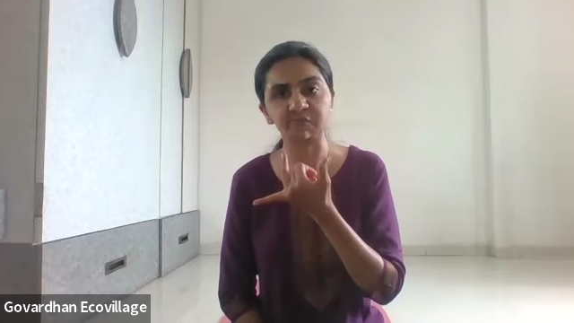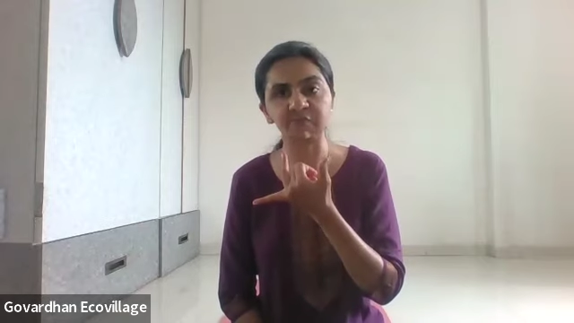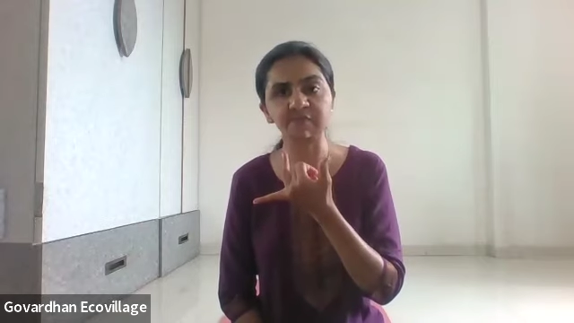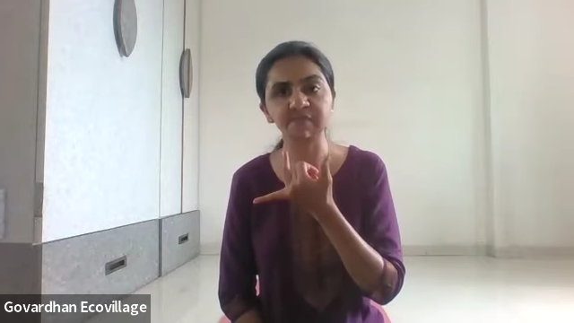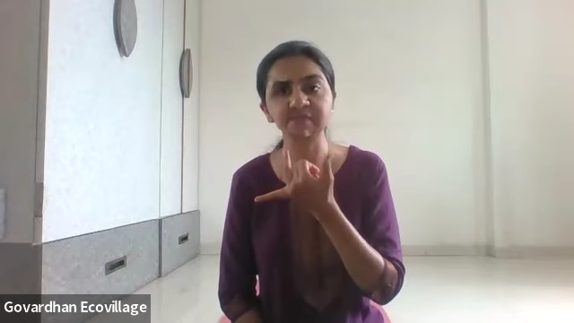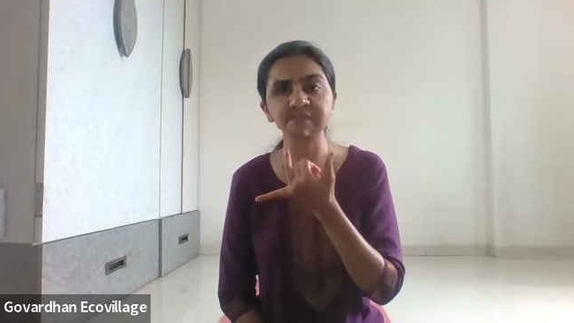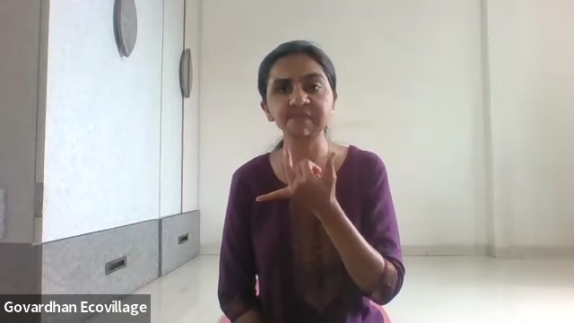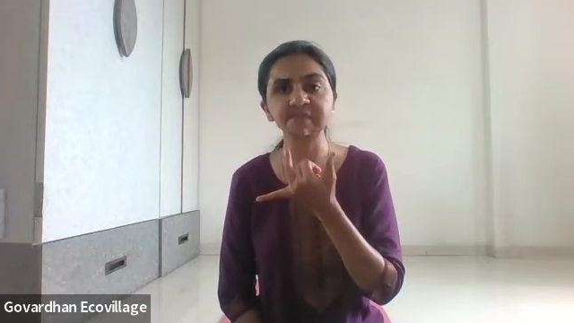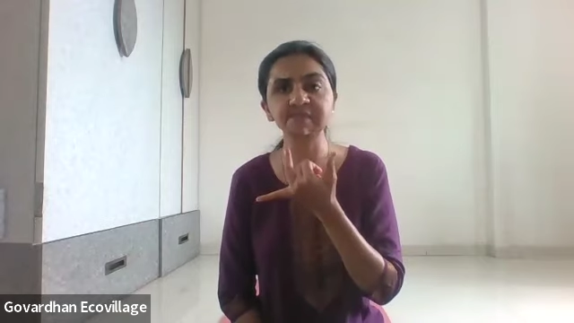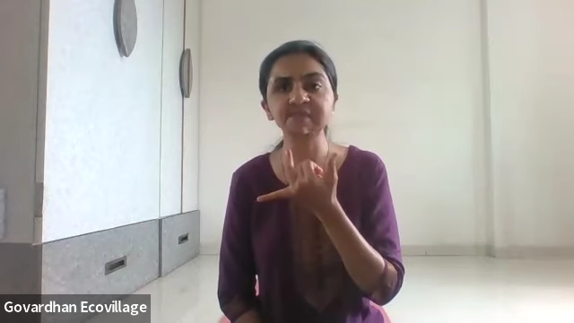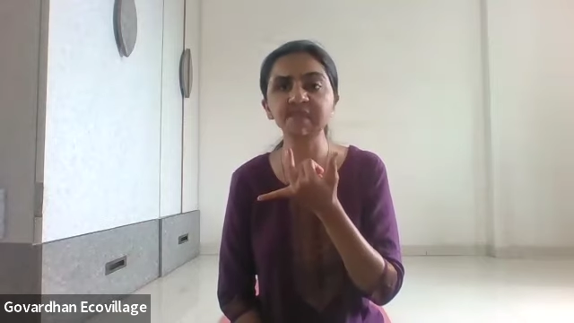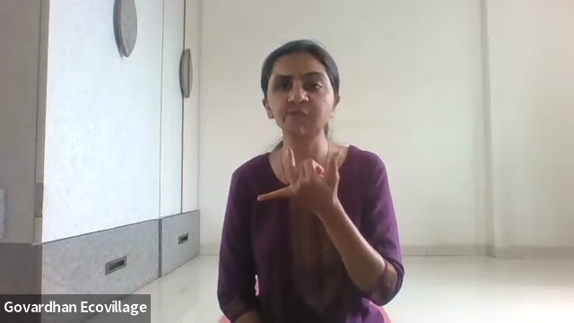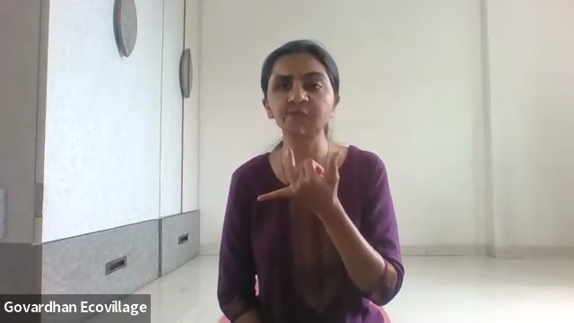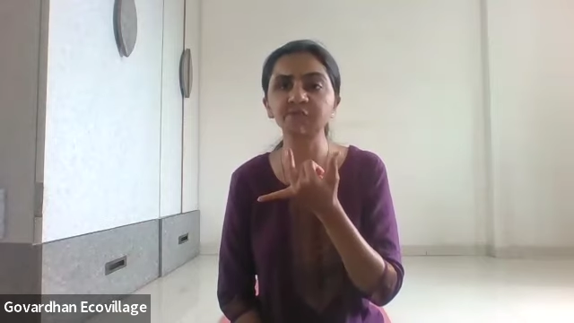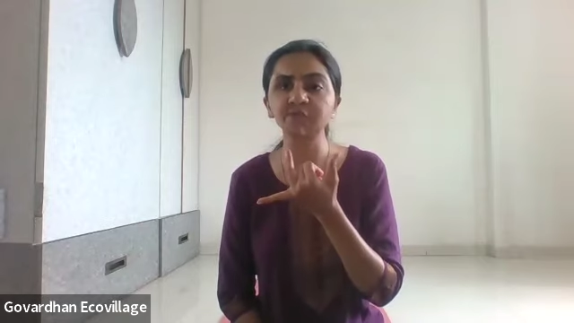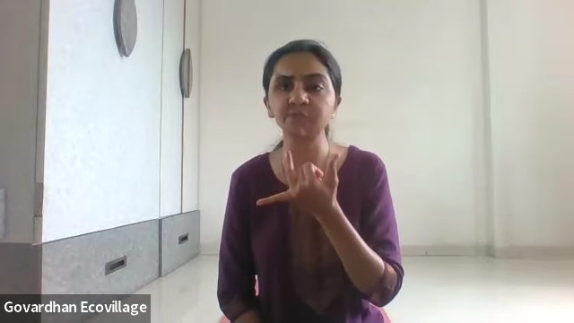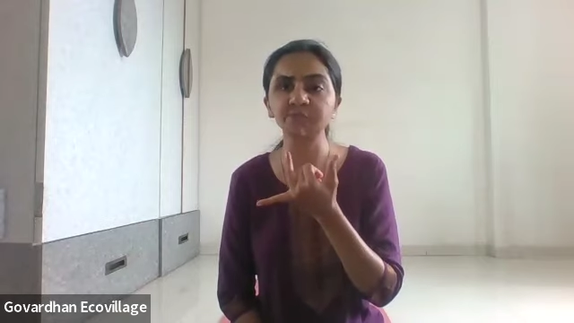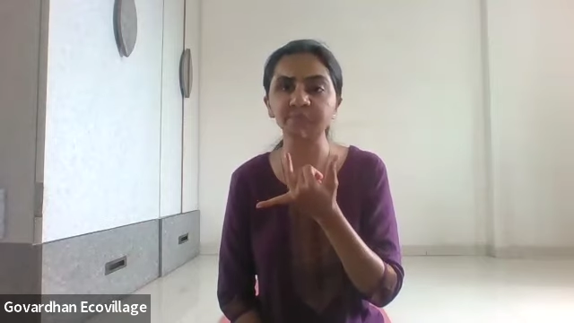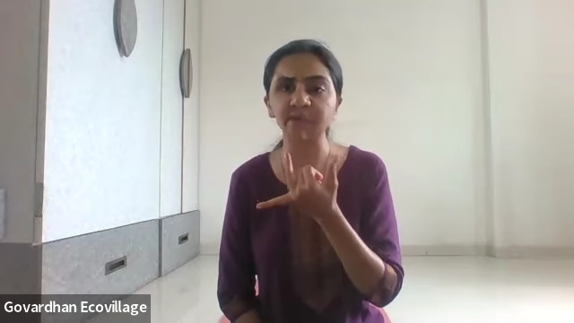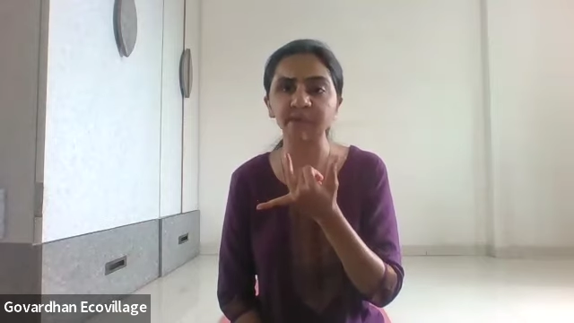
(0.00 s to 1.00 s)
This is how
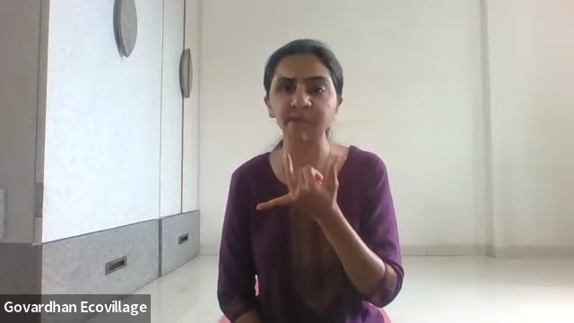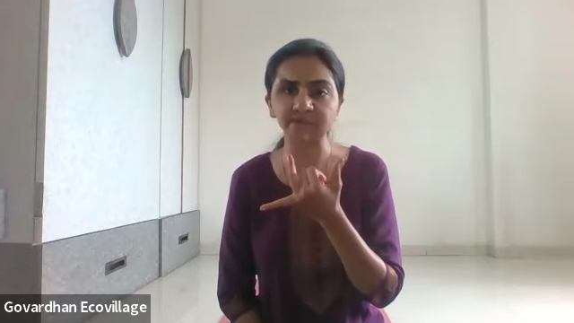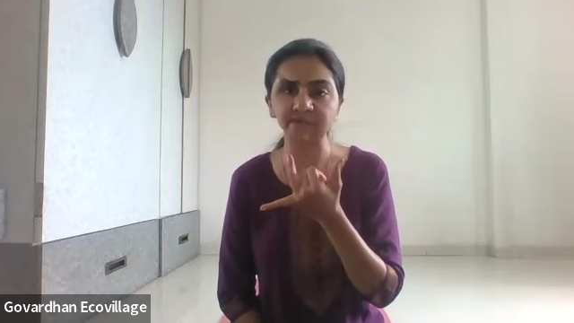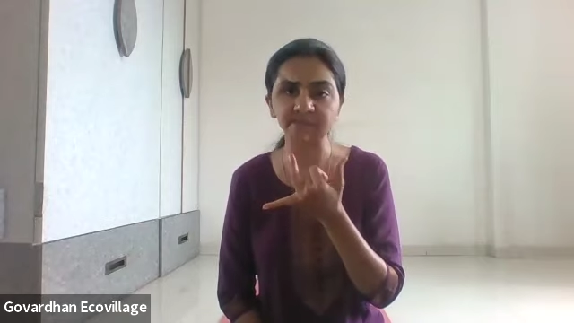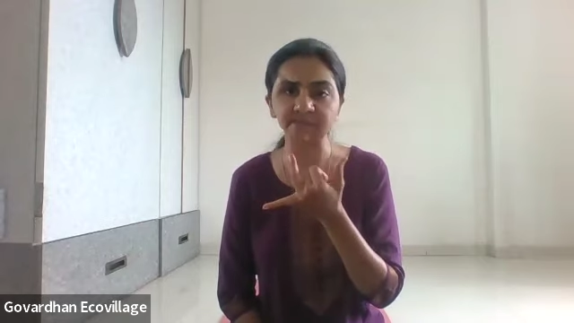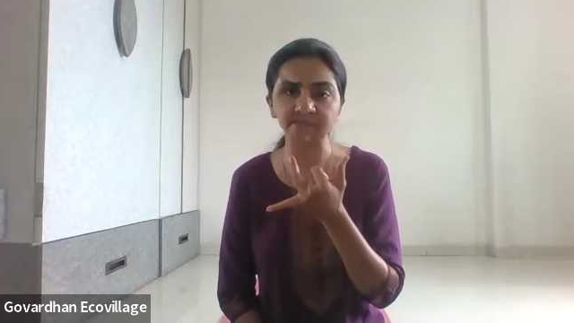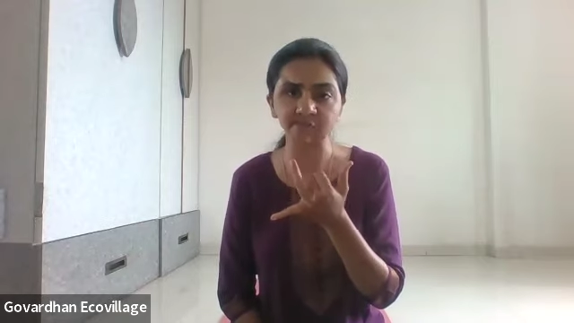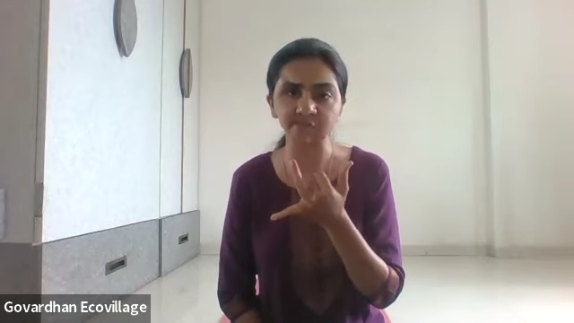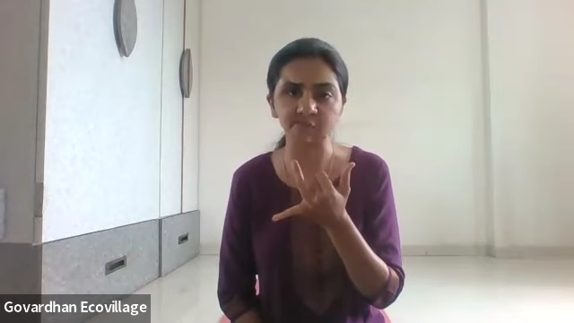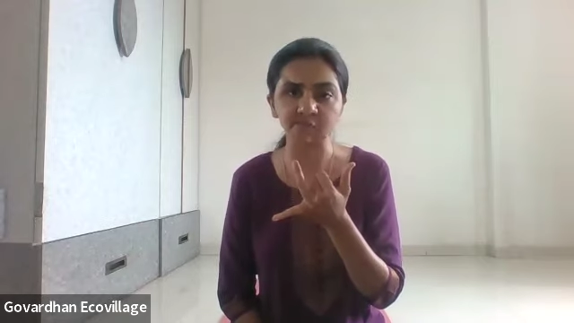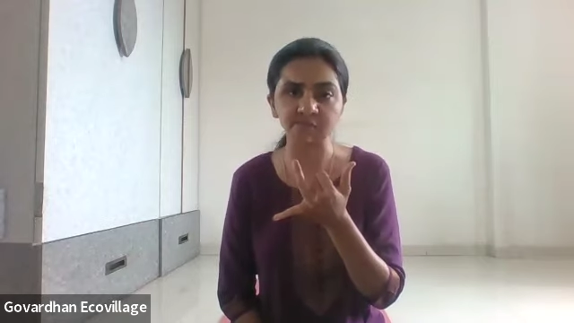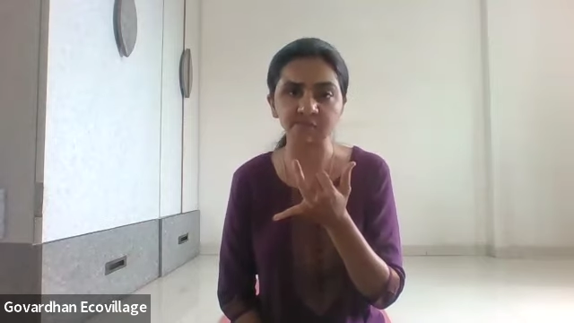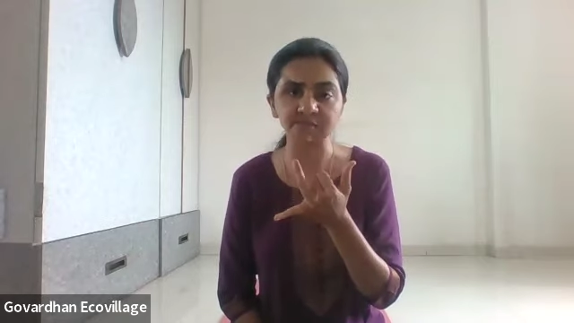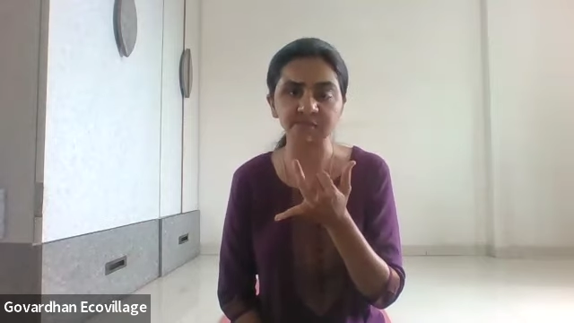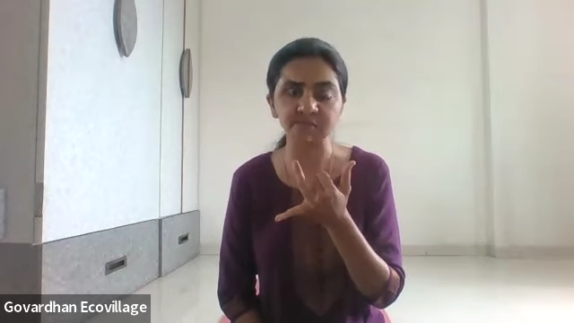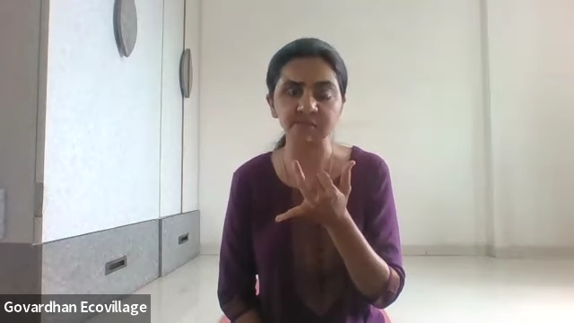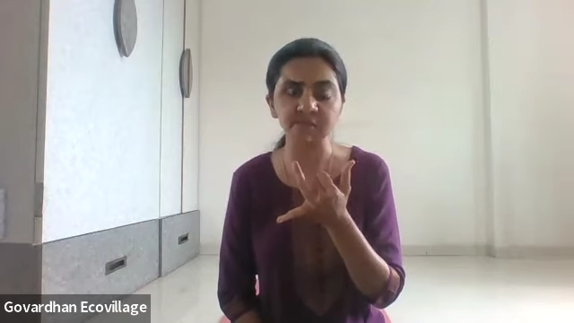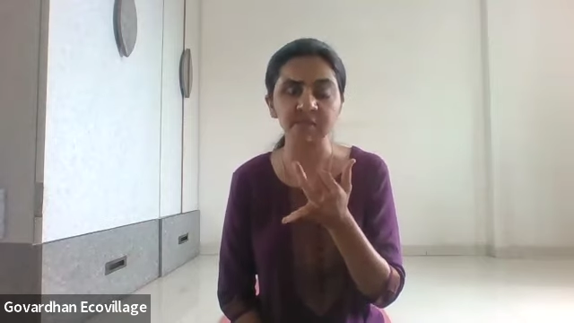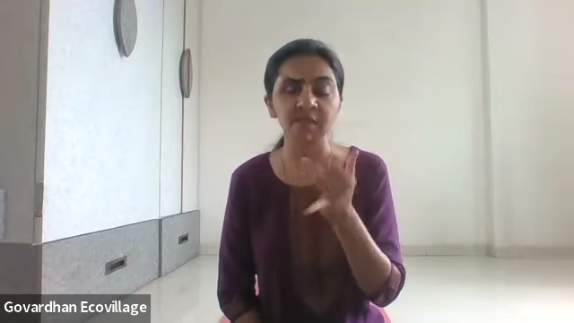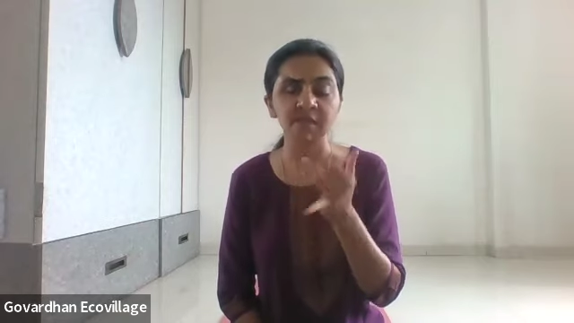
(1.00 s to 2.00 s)
the practice
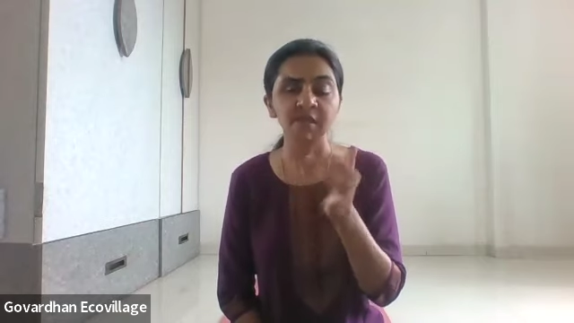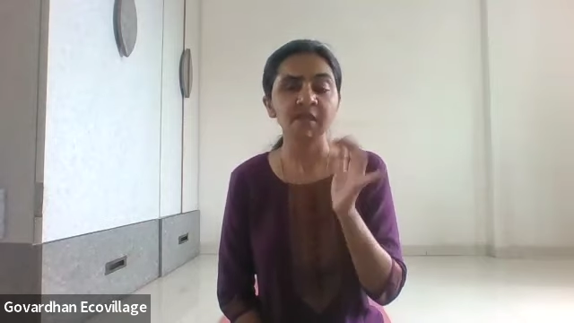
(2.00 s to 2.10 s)
goes.